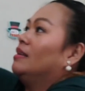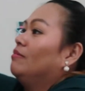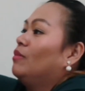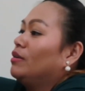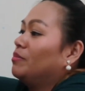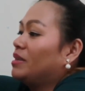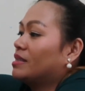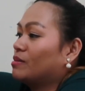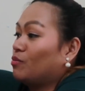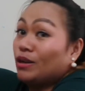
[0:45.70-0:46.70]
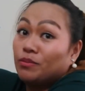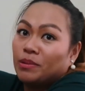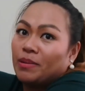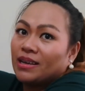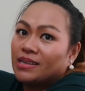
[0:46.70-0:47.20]
one of the
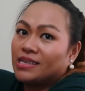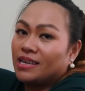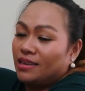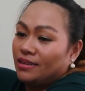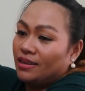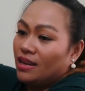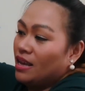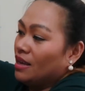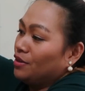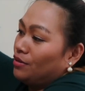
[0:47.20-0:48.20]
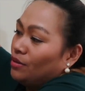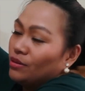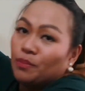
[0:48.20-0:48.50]
bag is here. You know, the